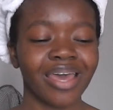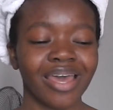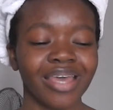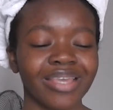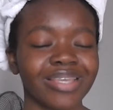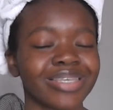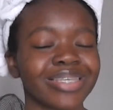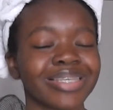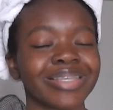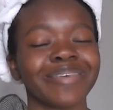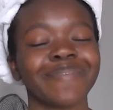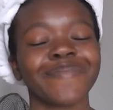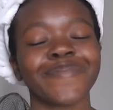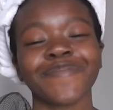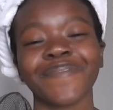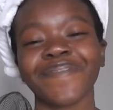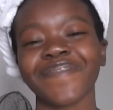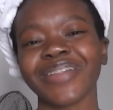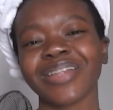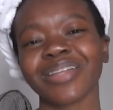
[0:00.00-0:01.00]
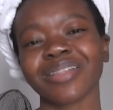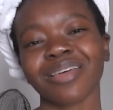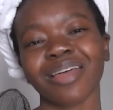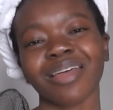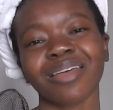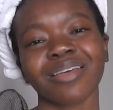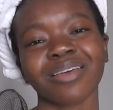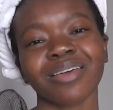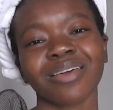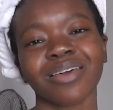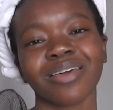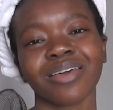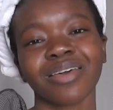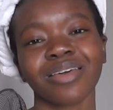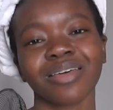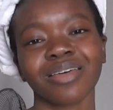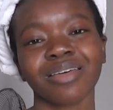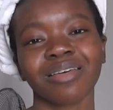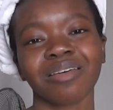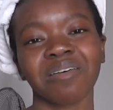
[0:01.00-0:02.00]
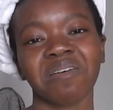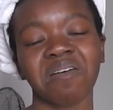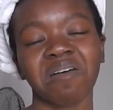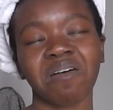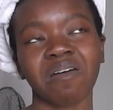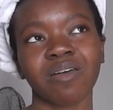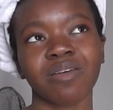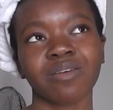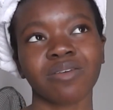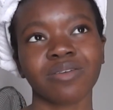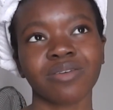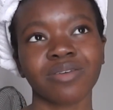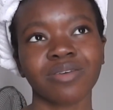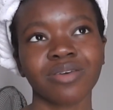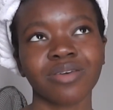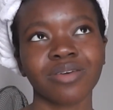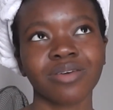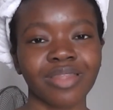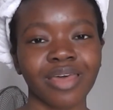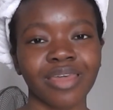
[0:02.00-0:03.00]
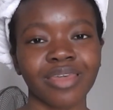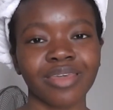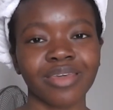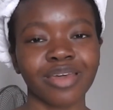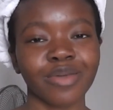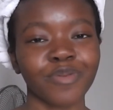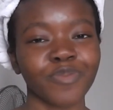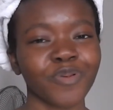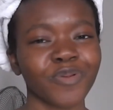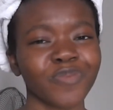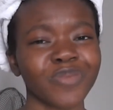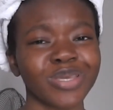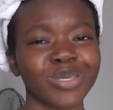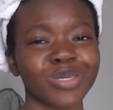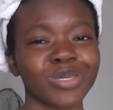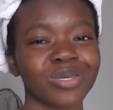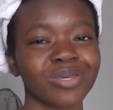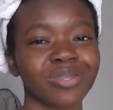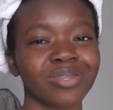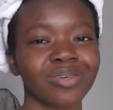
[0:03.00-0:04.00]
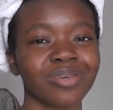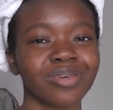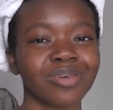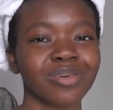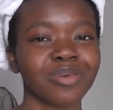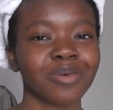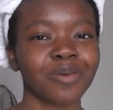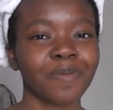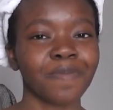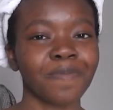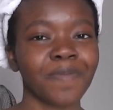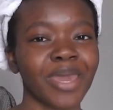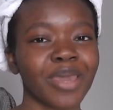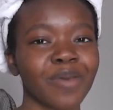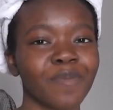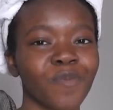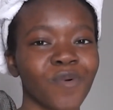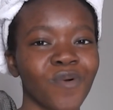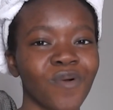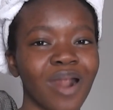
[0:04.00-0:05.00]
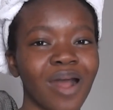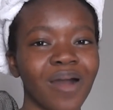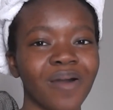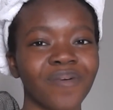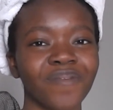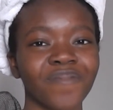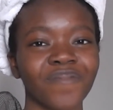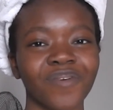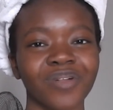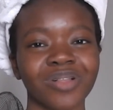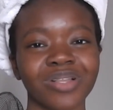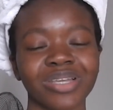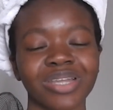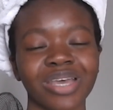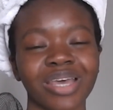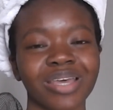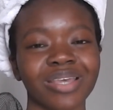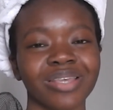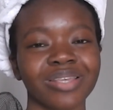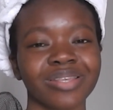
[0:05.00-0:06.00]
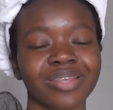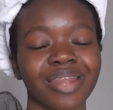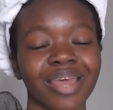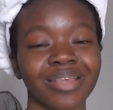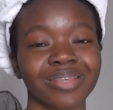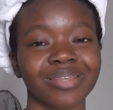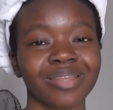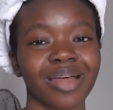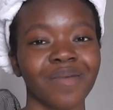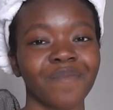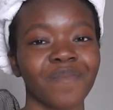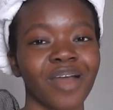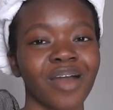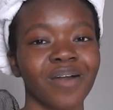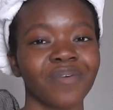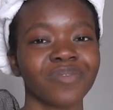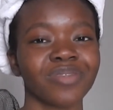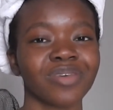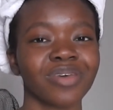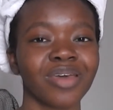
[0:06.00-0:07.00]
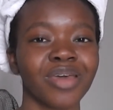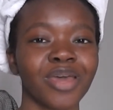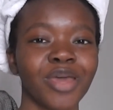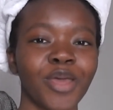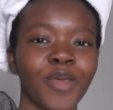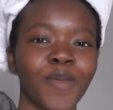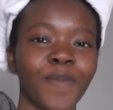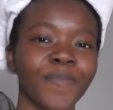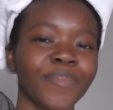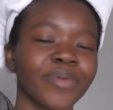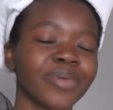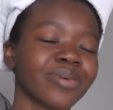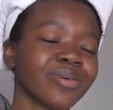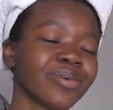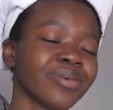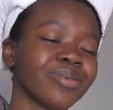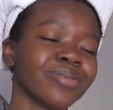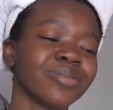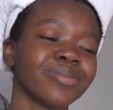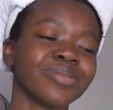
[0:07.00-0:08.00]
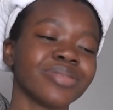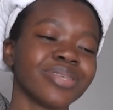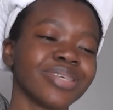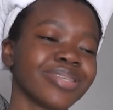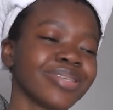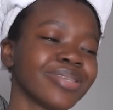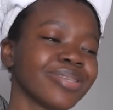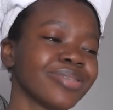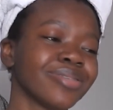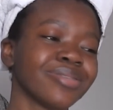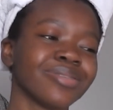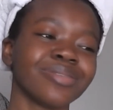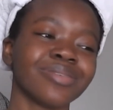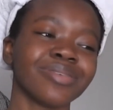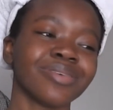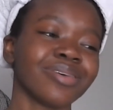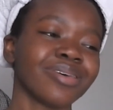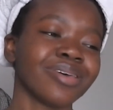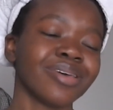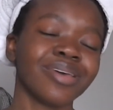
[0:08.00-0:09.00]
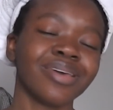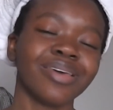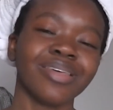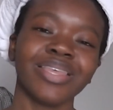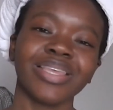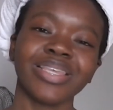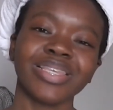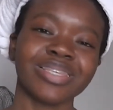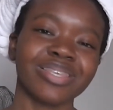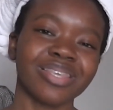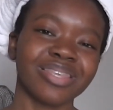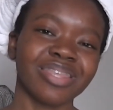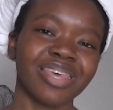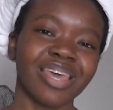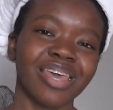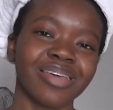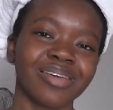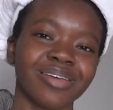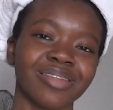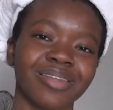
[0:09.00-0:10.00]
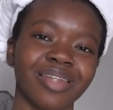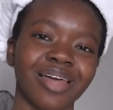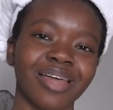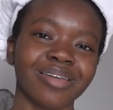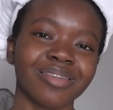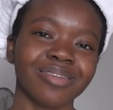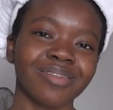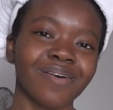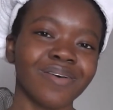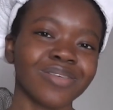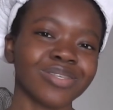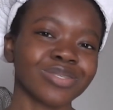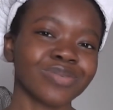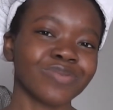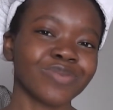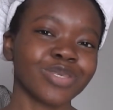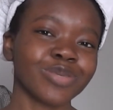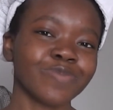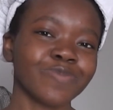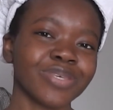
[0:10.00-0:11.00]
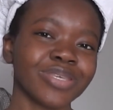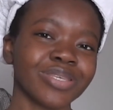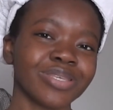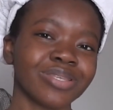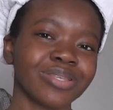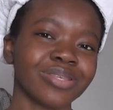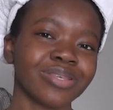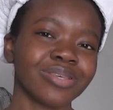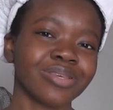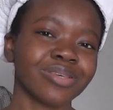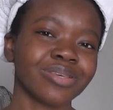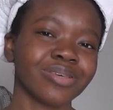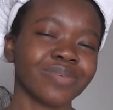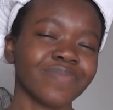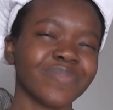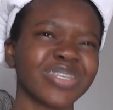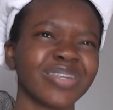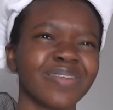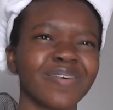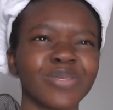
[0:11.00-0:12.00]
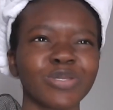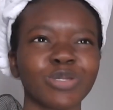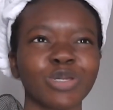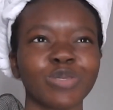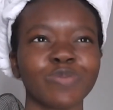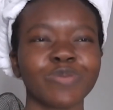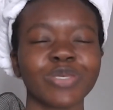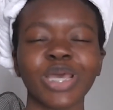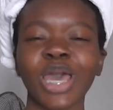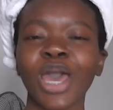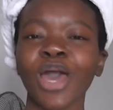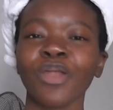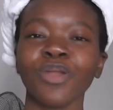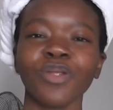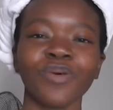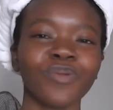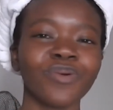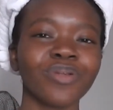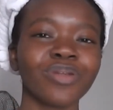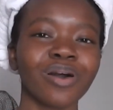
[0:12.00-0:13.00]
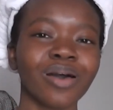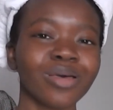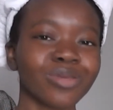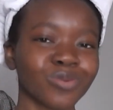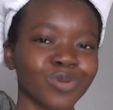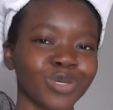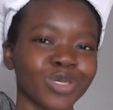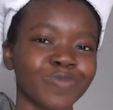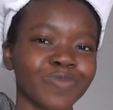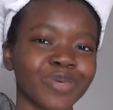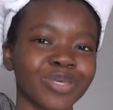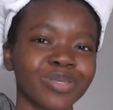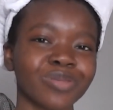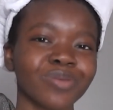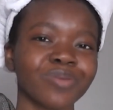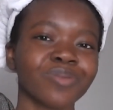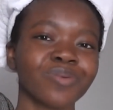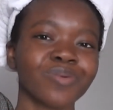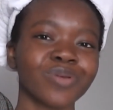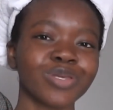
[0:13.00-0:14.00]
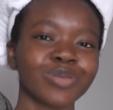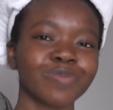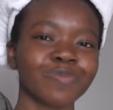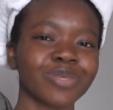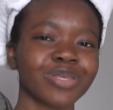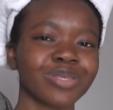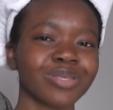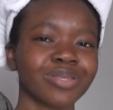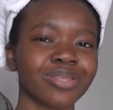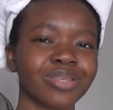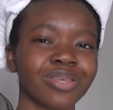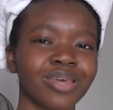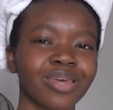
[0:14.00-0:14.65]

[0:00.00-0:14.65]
it just leaves me feeling like ugh like I probably should make more out of holidays next time round because this is this is a thing. Like last Christmas, was it last Christmas? No, not last Christmas, not the Christmas.